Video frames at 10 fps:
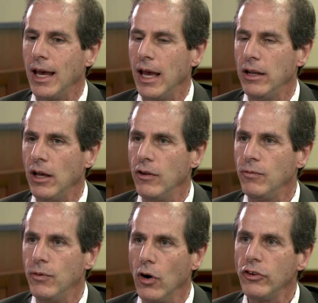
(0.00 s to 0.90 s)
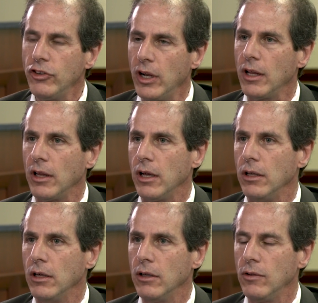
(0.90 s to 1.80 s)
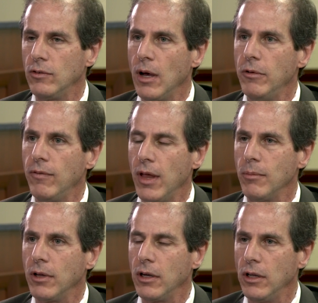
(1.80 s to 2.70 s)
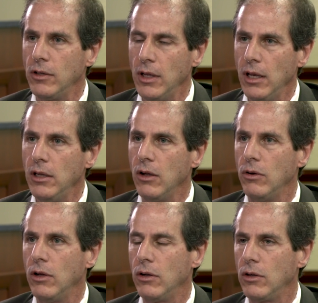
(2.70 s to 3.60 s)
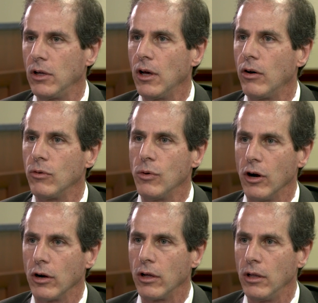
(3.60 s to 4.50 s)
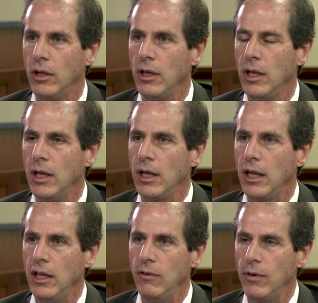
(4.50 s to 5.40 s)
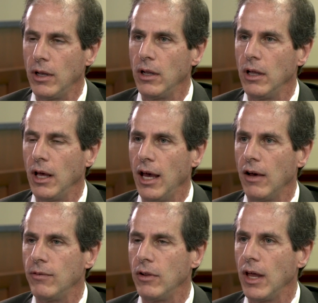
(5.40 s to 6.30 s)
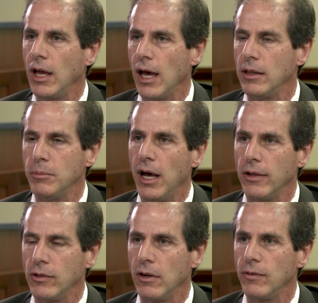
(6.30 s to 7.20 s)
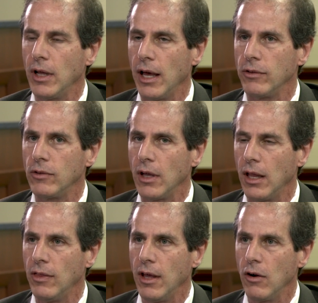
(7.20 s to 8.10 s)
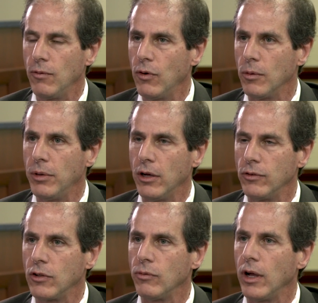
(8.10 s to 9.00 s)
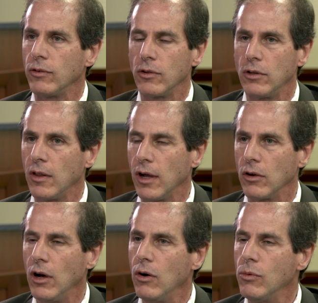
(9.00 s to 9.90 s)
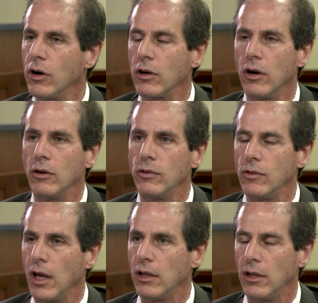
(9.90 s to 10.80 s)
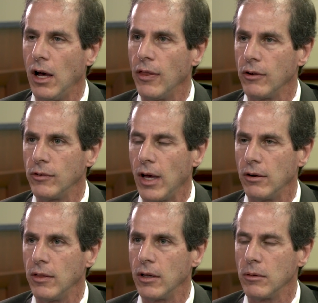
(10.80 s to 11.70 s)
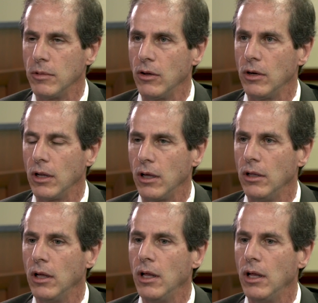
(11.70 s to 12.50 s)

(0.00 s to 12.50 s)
And unfortunately, some of them continued to go to work even after they had the positive test, and therefore posed a risk to their coworkers and to others out in the community.